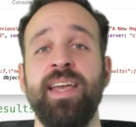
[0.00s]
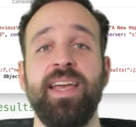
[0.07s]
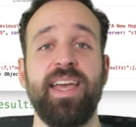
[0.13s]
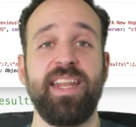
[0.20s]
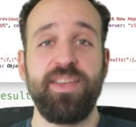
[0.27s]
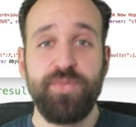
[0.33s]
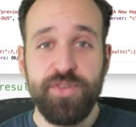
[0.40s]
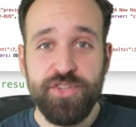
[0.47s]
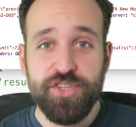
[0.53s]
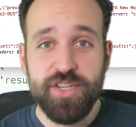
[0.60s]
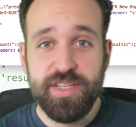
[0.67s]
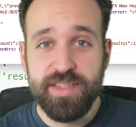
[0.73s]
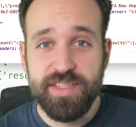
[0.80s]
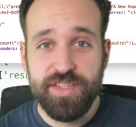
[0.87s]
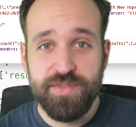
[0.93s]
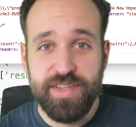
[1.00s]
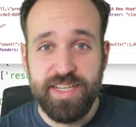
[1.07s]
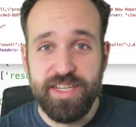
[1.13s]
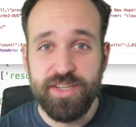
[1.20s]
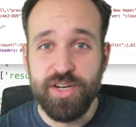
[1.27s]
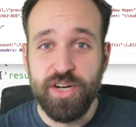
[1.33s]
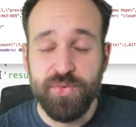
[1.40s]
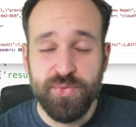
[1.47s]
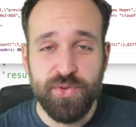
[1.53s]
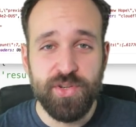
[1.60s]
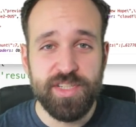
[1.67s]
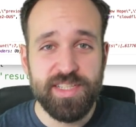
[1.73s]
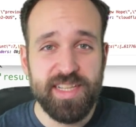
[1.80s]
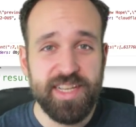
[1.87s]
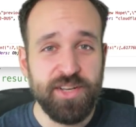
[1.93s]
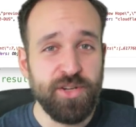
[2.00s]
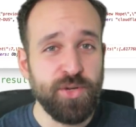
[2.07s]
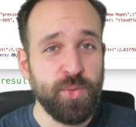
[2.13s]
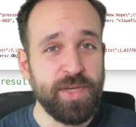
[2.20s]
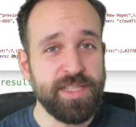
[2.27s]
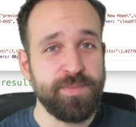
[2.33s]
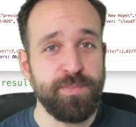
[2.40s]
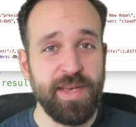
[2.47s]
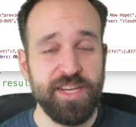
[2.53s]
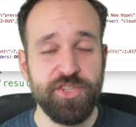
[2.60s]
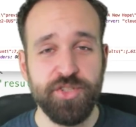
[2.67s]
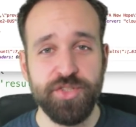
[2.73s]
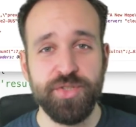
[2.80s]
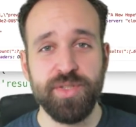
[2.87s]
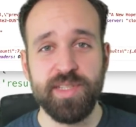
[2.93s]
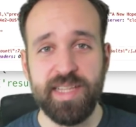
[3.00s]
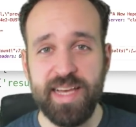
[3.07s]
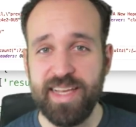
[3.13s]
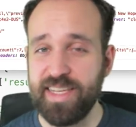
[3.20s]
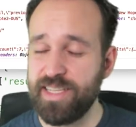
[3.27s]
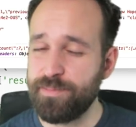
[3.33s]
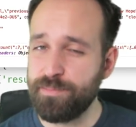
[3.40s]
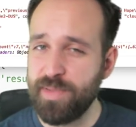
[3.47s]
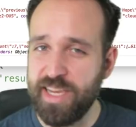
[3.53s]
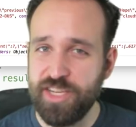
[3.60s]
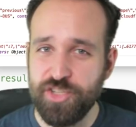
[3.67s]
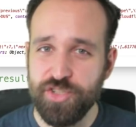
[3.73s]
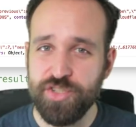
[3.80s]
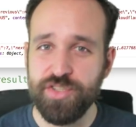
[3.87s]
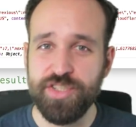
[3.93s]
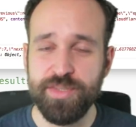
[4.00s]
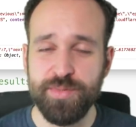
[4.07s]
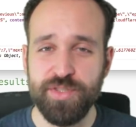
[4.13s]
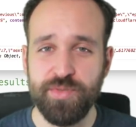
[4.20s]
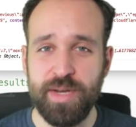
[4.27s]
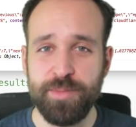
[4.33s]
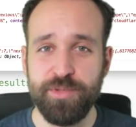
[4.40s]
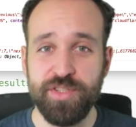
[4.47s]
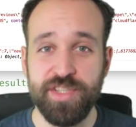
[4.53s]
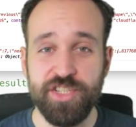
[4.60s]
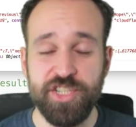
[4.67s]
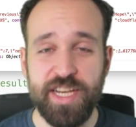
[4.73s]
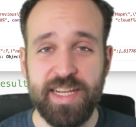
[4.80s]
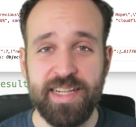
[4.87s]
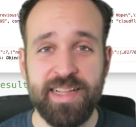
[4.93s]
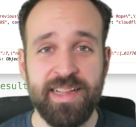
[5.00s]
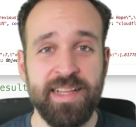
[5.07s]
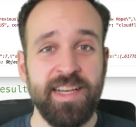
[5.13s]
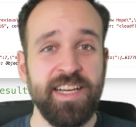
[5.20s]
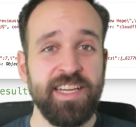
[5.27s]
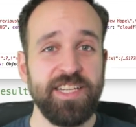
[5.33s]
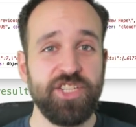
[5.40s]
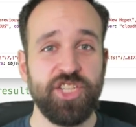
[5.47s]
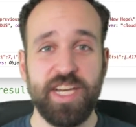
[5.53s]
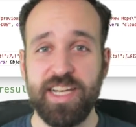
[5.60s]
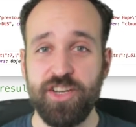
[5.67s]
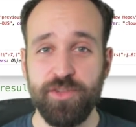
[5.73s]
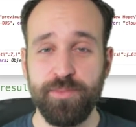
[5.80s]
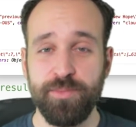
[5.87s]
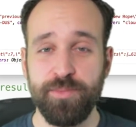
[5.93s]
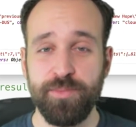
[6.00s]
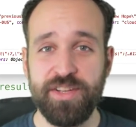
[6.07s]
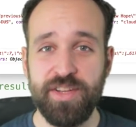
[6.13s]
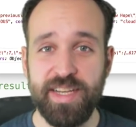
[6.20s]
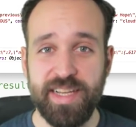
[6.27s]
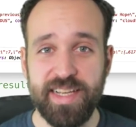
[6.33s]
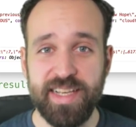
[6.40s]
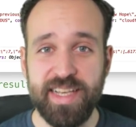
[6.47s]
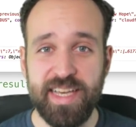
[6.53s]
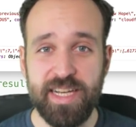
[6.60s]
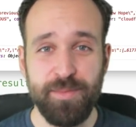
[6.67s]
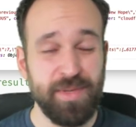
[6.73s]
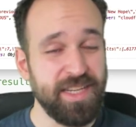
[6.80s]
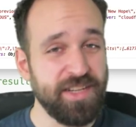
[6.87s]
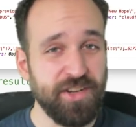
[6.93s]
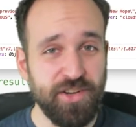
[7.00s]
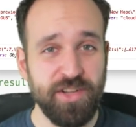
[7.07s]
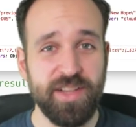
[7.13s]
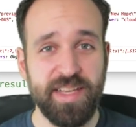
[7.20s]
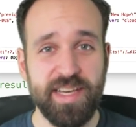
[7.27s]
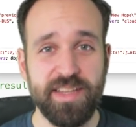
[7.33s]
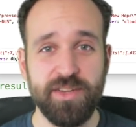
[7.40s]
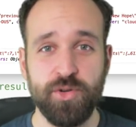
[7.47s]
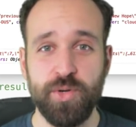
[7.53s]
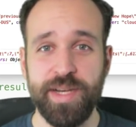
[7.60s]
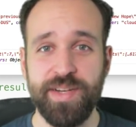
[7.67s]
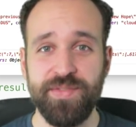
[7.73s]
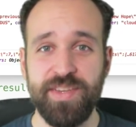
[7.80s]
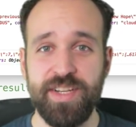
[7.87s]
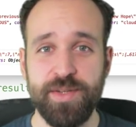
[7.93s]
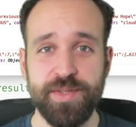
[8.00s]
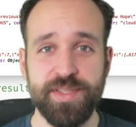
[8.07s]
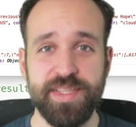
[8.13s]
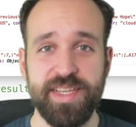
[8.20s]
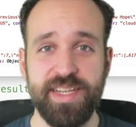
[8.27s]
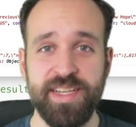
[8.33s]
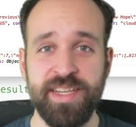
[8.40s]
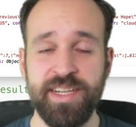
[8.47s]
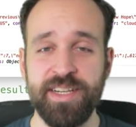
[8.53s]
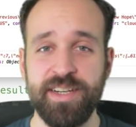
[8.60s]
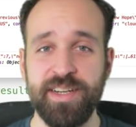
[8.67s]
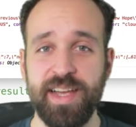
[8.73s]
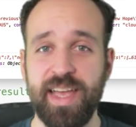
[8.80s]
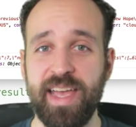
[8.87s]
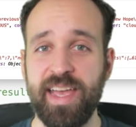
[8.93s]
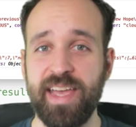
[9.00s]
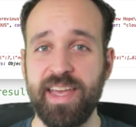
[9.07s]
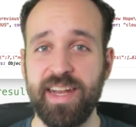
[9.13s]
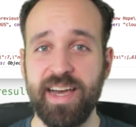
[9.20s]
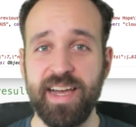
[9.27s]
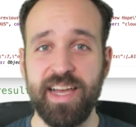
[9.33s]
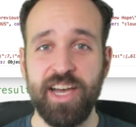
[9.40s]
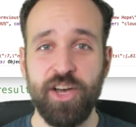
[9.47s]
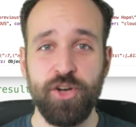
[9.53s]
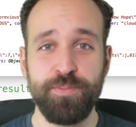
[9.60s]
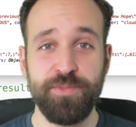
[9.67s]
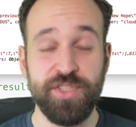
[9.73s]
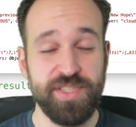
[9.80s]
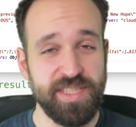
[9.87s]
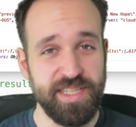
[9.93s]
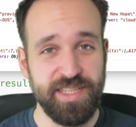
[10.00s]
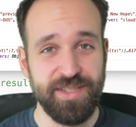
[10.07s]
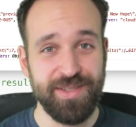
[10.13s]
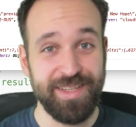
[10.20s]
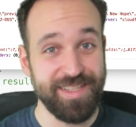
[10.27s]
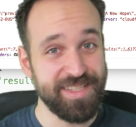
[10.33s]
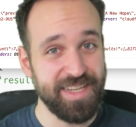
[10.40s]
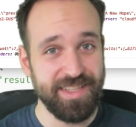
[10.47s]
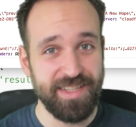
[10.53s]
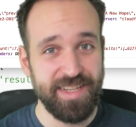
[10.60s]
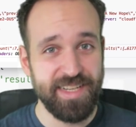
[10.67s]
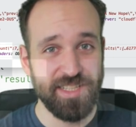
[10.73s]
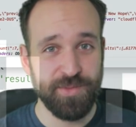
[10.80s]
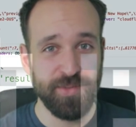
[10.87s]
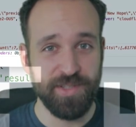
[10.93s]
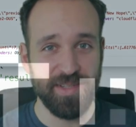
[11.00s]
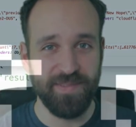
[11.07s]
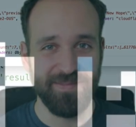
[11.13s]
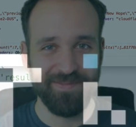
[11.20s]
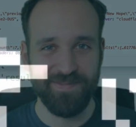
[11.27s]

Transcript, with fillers: And if you enjoyed this video, of course, like always, make sure to like it, make sure to subscribe to the channel, check out my Ionic Academy and all the other great videos in here, and I hope to see you inside the next one.